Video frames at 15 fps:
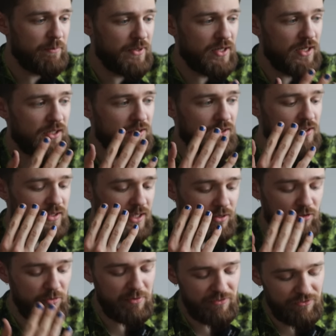but I
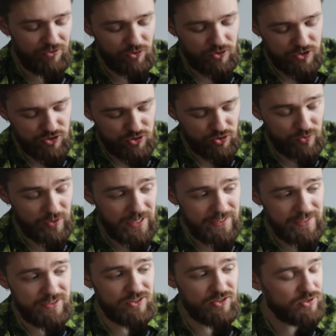will be forced to
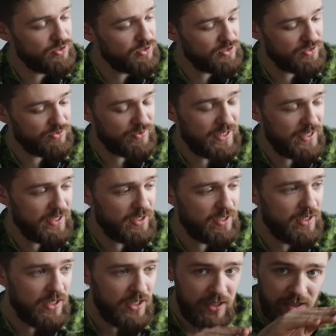ride in certain riding